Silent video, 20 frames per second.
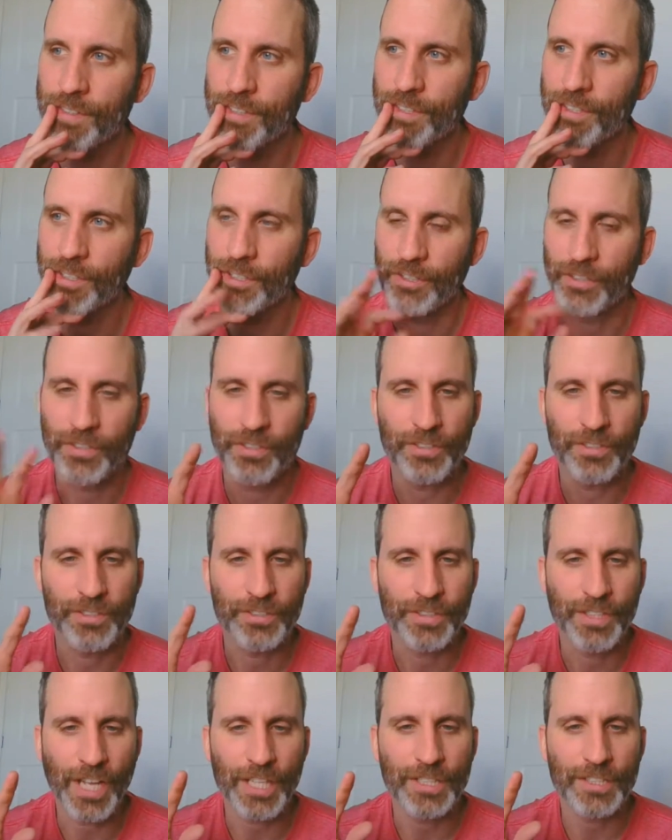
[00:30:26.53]
there's
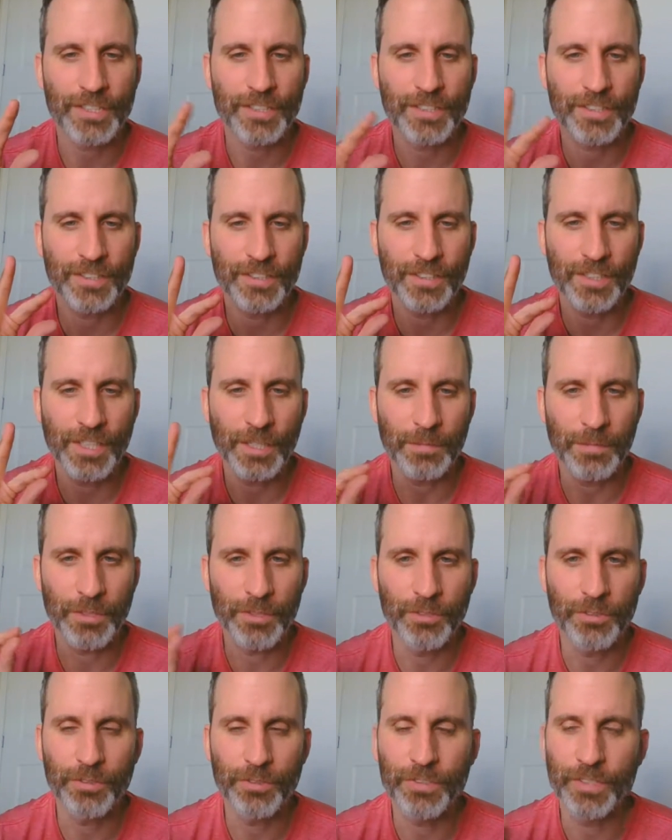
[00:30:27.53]
that's can be
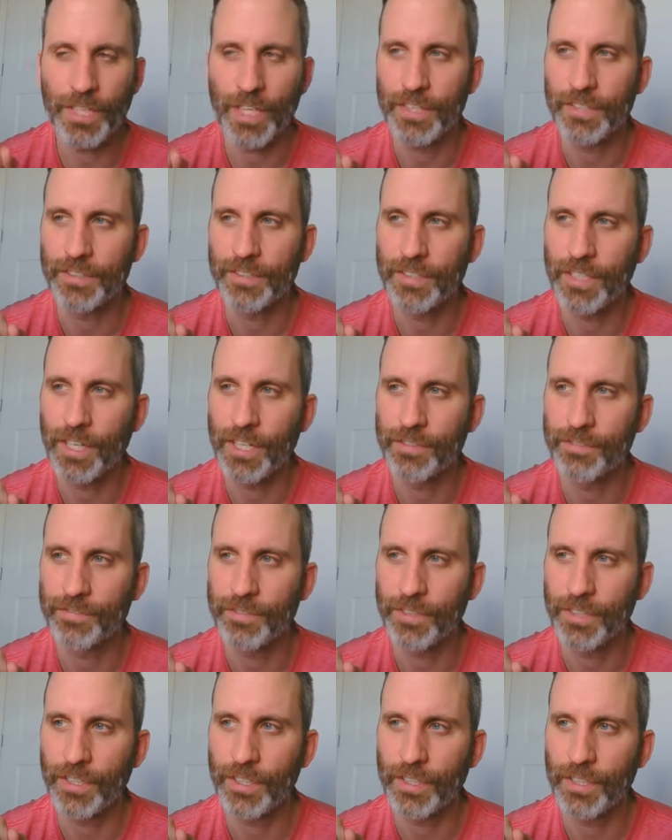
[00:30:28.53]
used as kind of
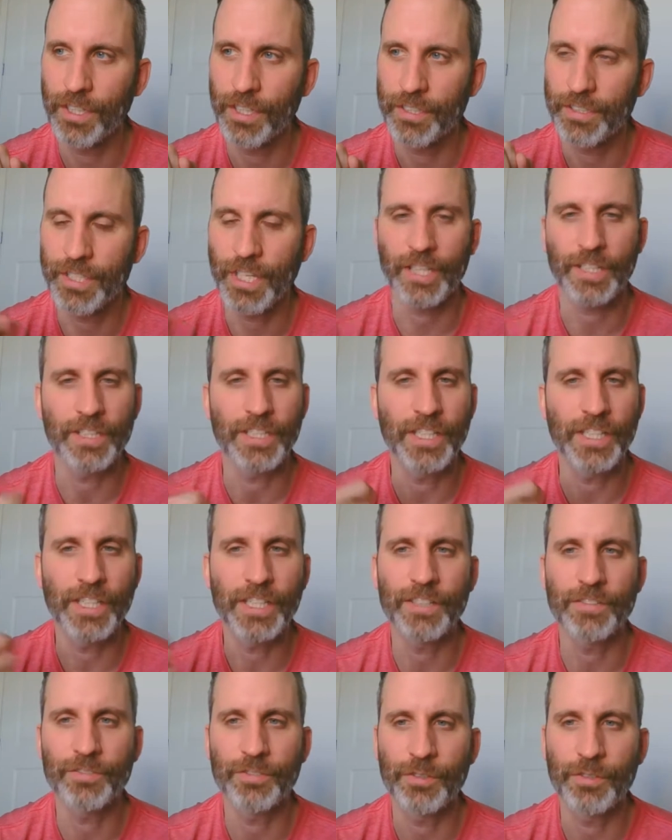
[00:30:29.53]
a
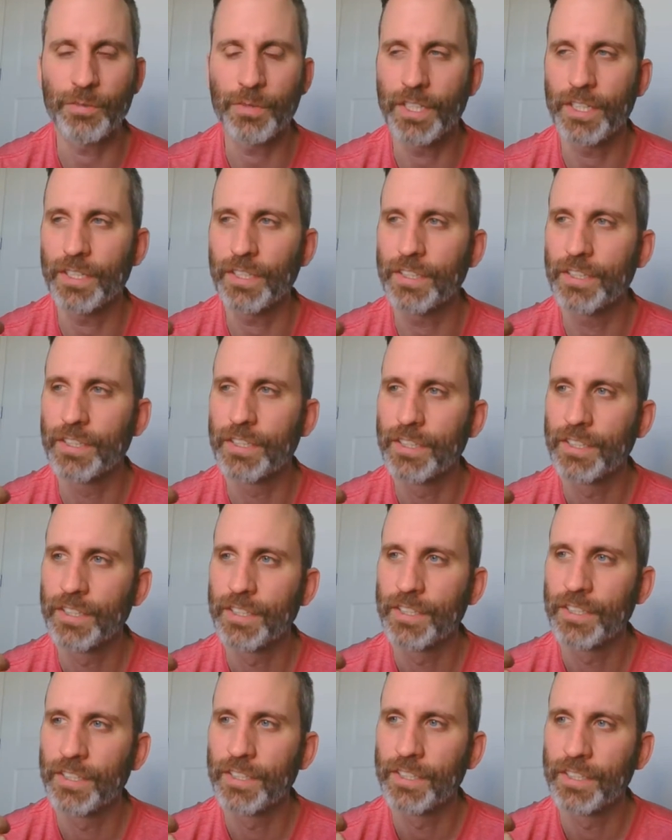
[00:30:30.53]
technique, if you will,
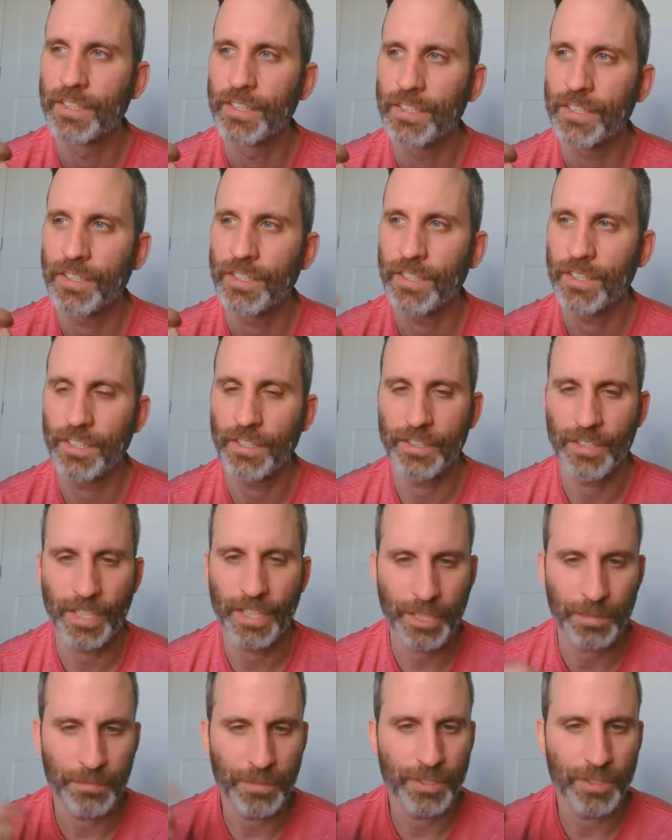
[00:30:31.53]
that
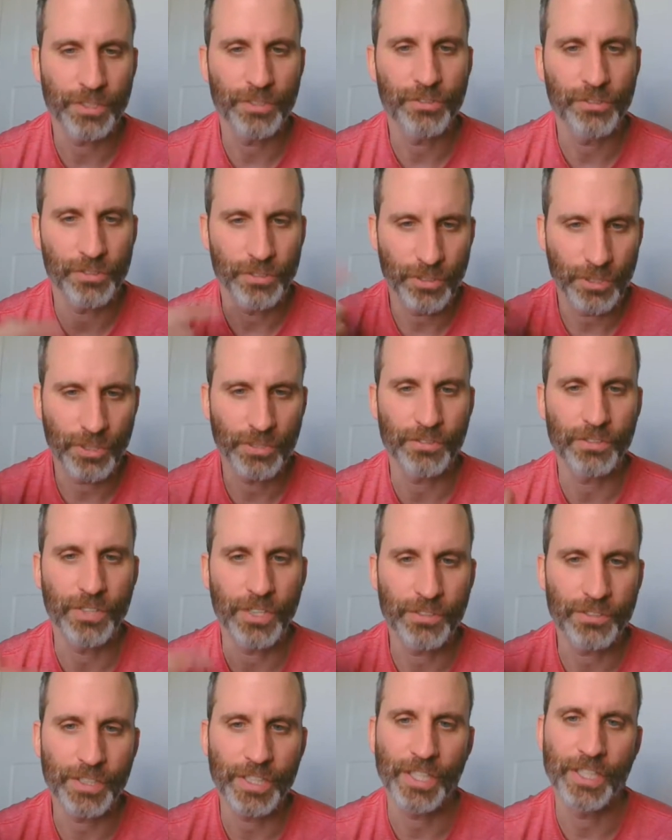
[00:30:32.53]
can be used over and
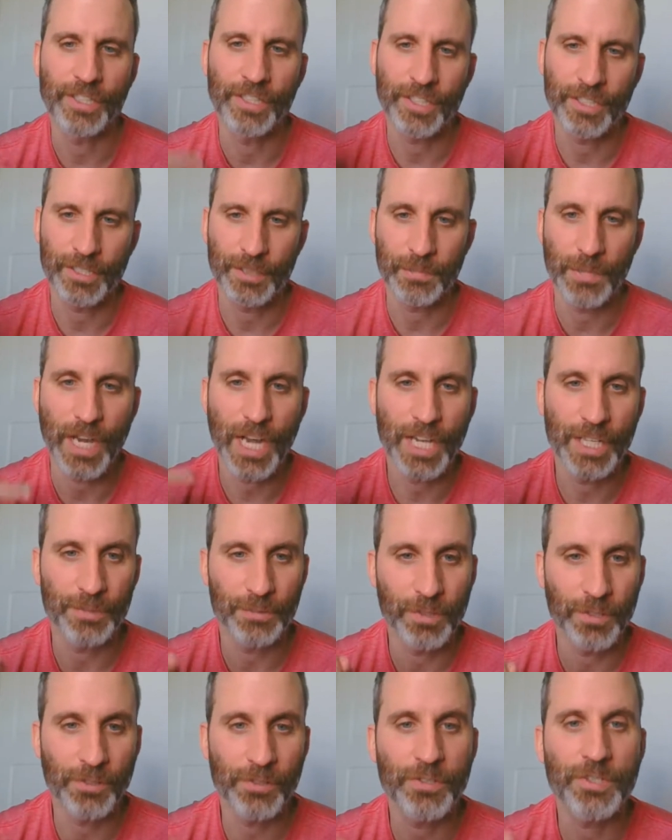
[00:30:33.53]
over again because the mind
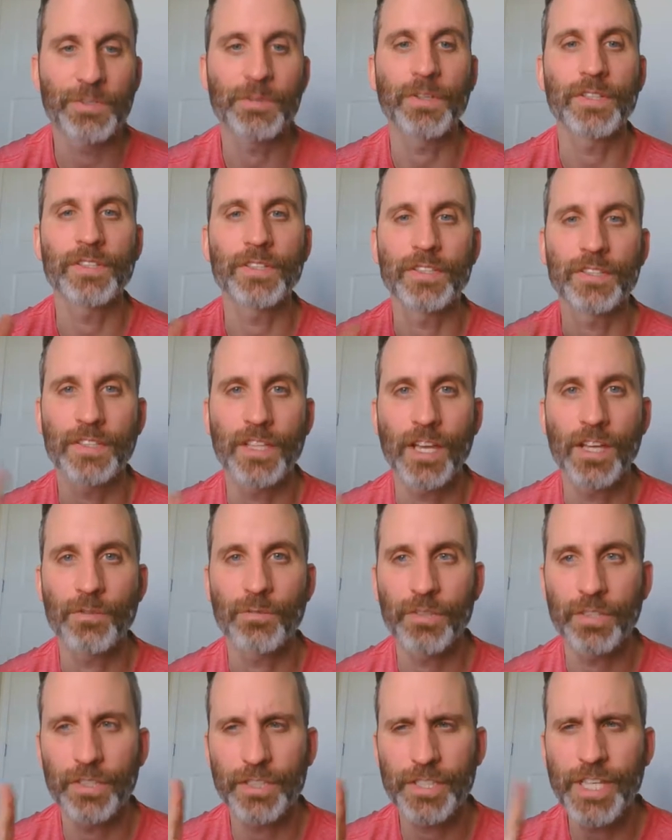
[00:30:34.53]
always wants to say,
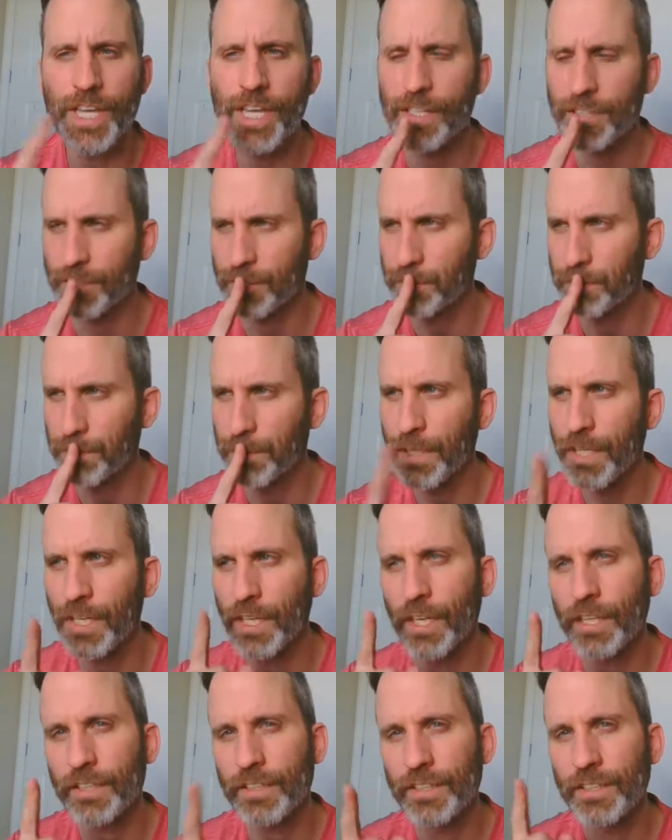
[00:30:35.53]
well, yes,
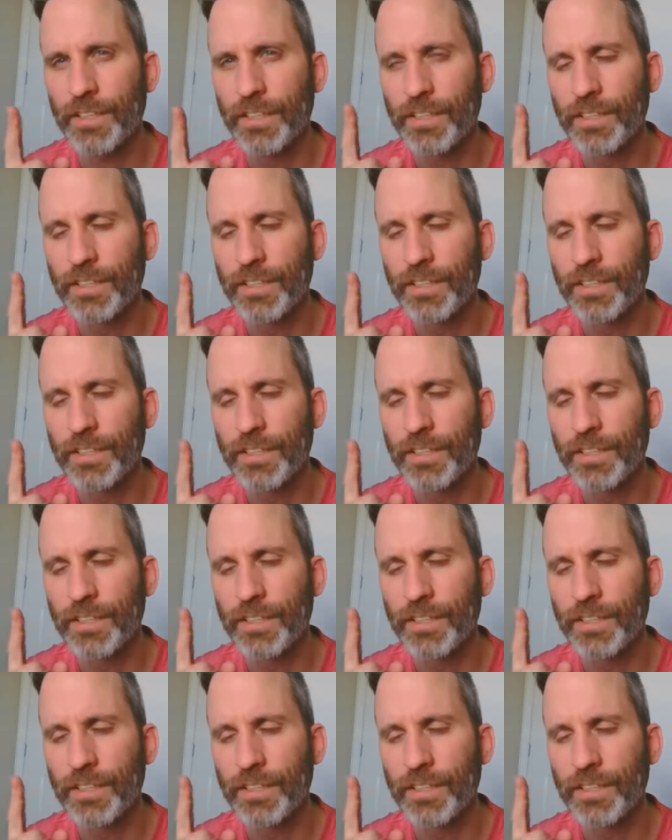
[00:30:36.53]
but.